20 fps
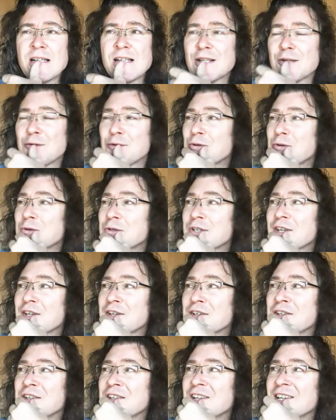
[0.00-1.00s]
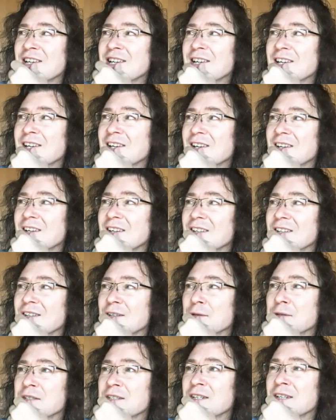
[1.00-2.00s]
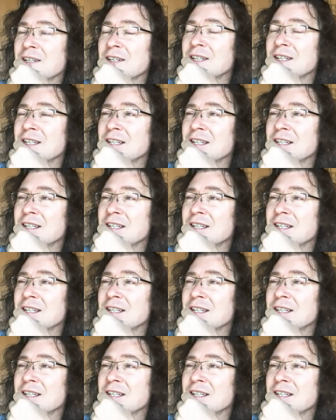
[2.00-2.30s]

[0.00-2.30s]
There was also, there was a